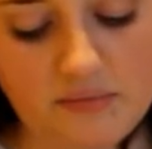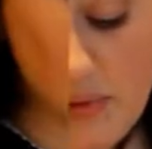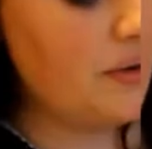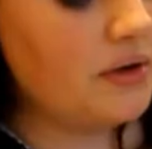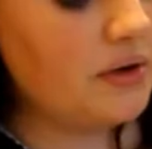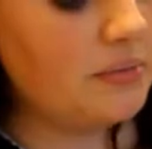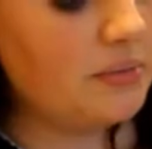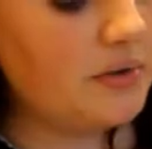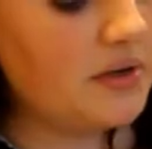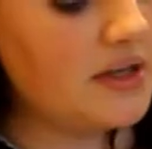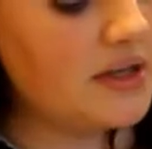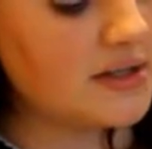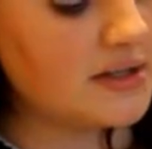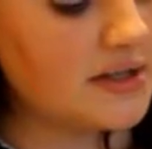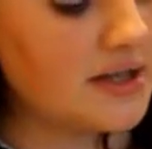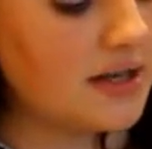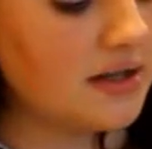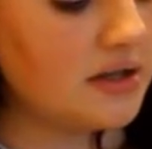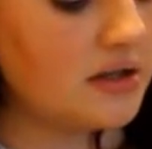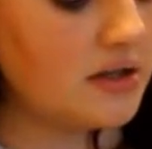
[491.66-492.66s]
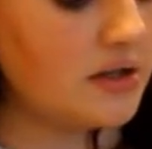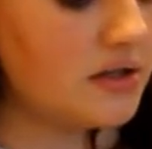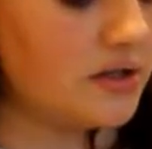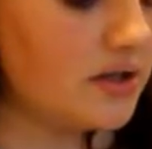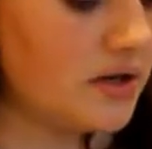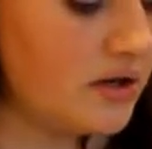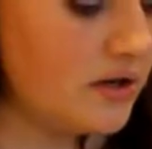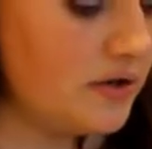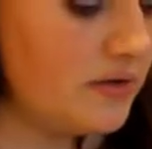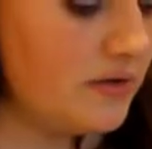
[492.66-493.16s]
but I'm pretty excited to
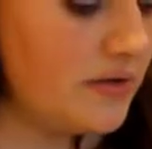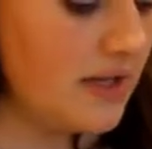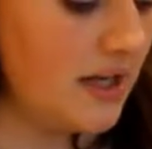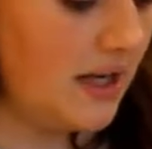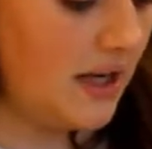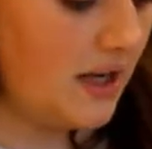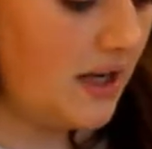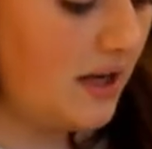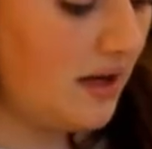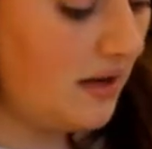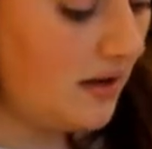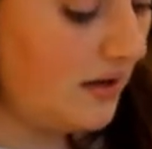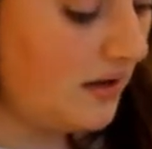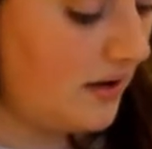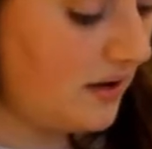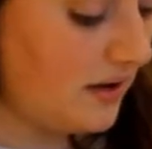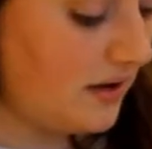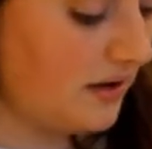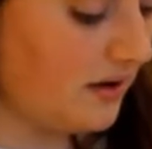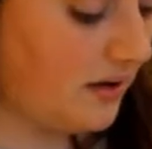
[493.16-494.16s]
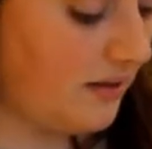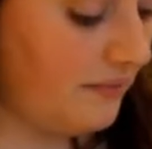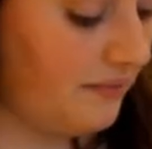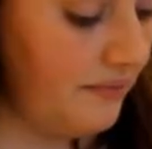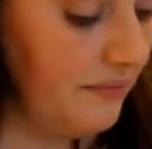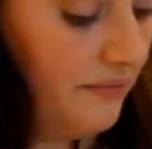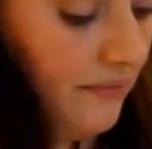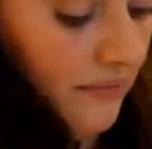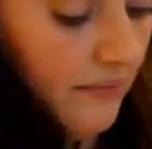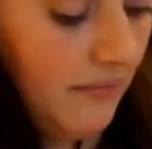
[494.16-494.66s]
start using it. Um,
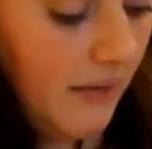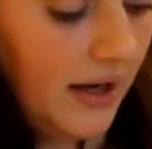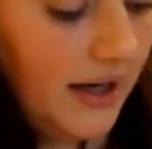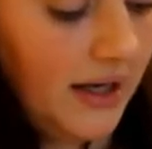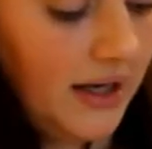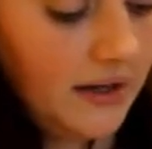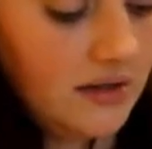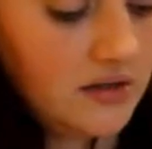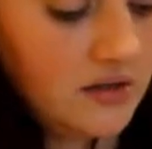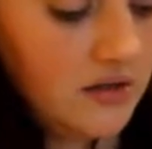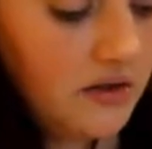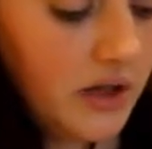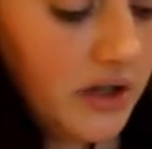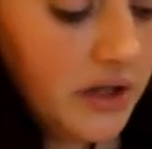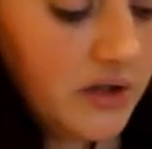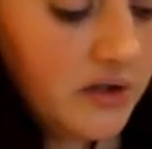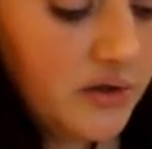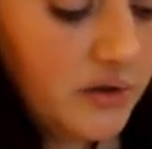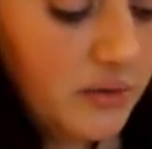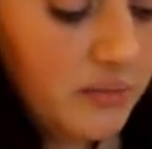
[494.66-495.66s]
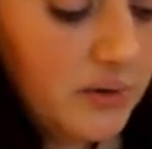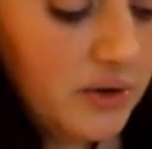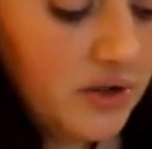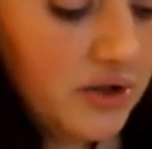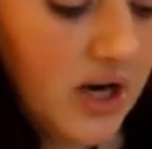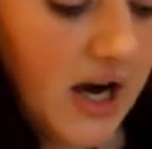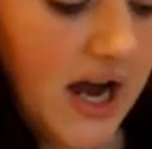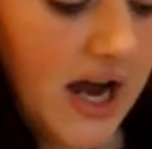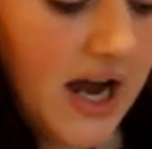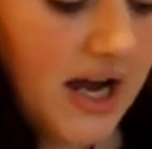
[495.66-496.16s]
my hands are like super
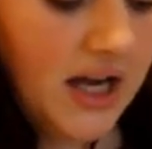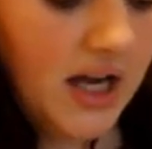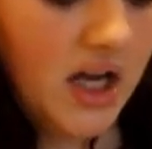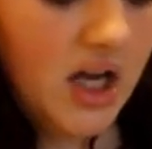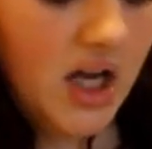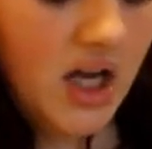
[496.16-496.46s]
dry,